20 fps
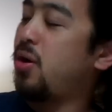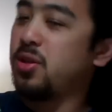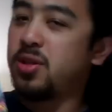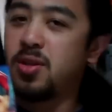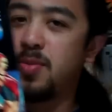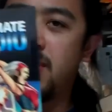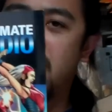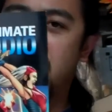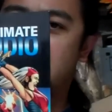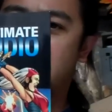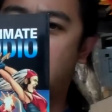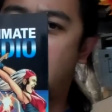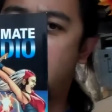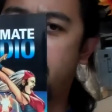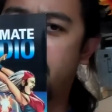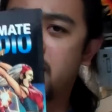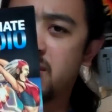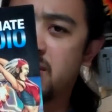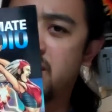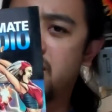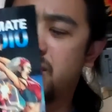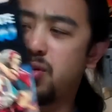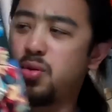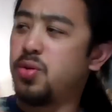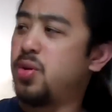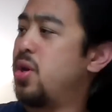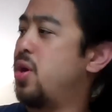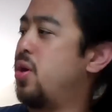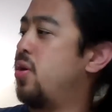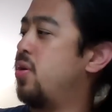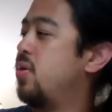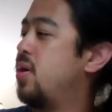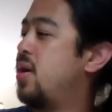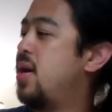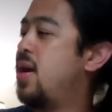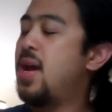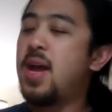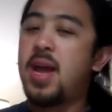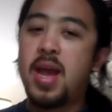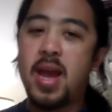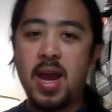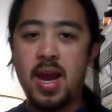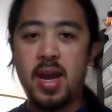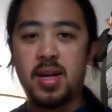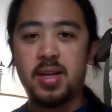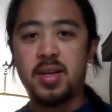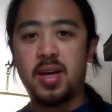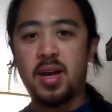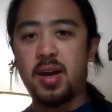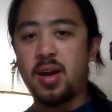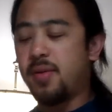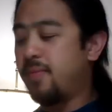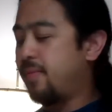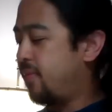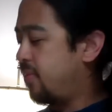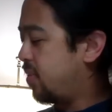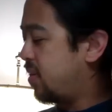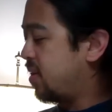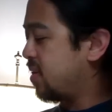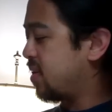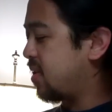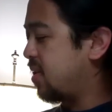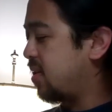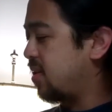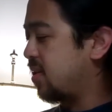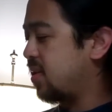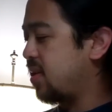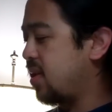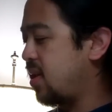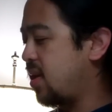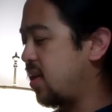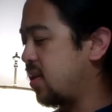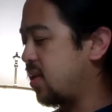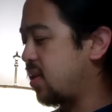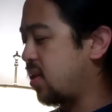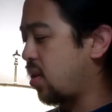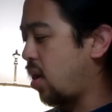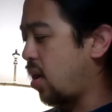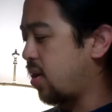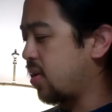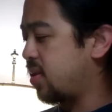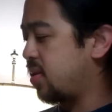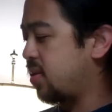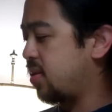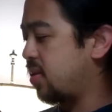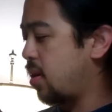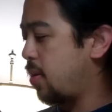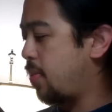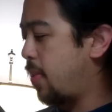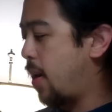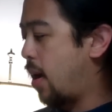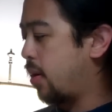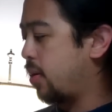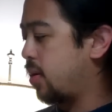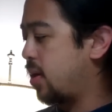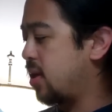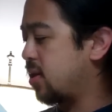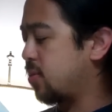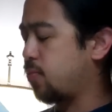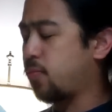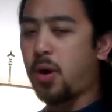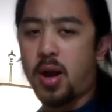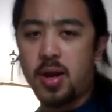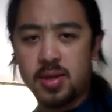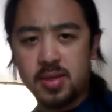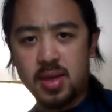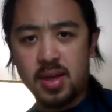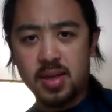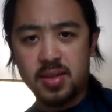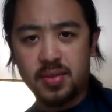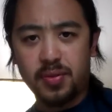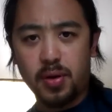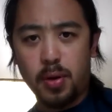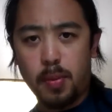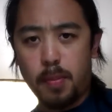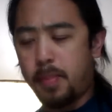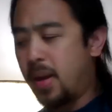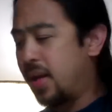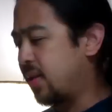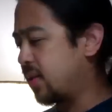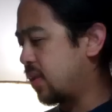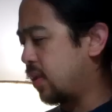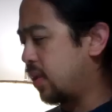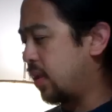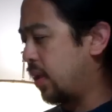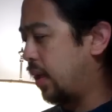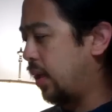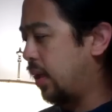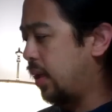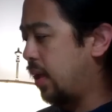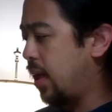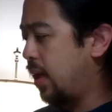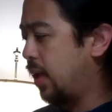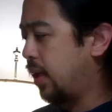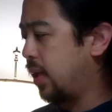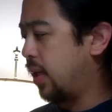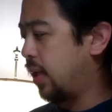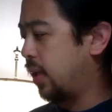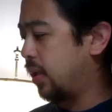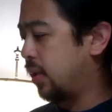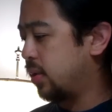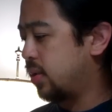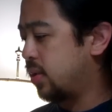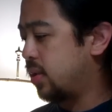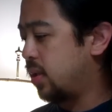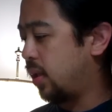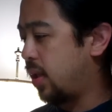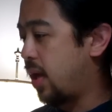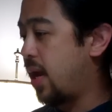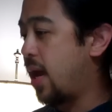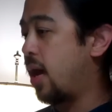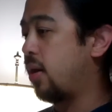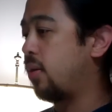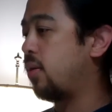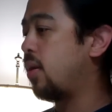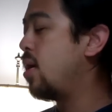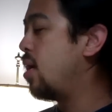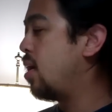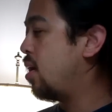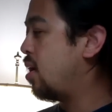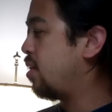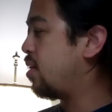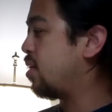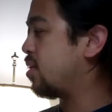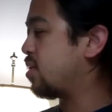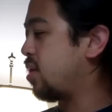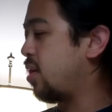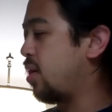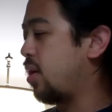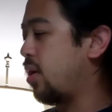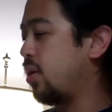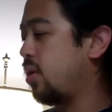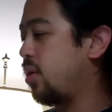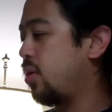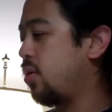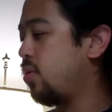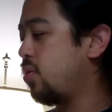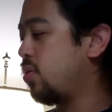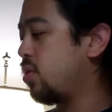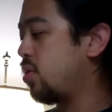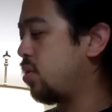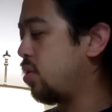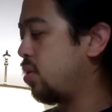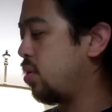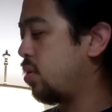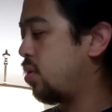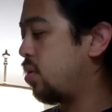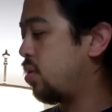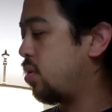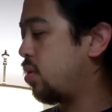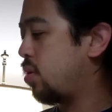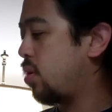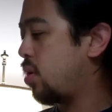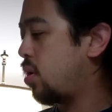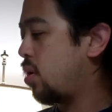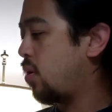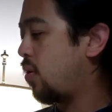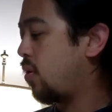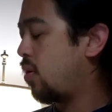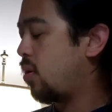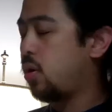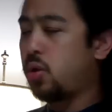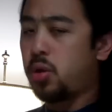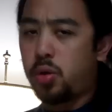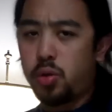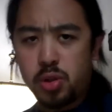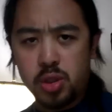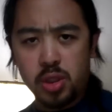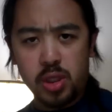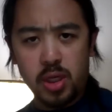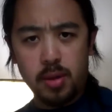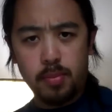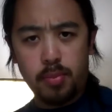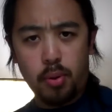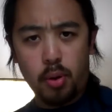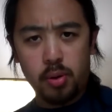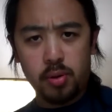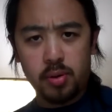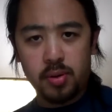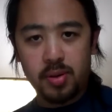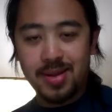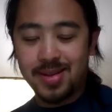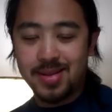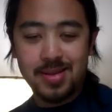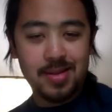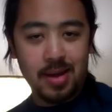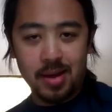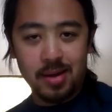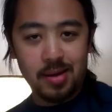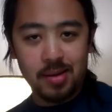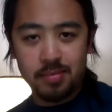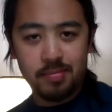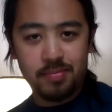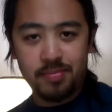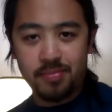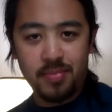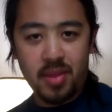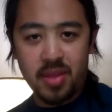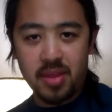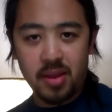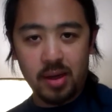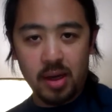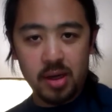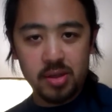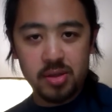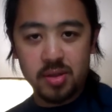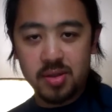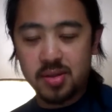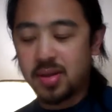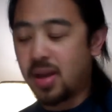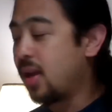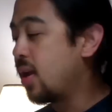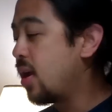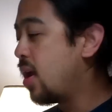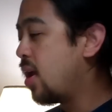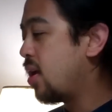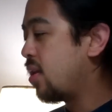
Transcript: Ultimate Comic Studio. And uh, this is his thoughts about his process from penciling and inking to layout. There's a huge, hugely important, that's not a thing I should say.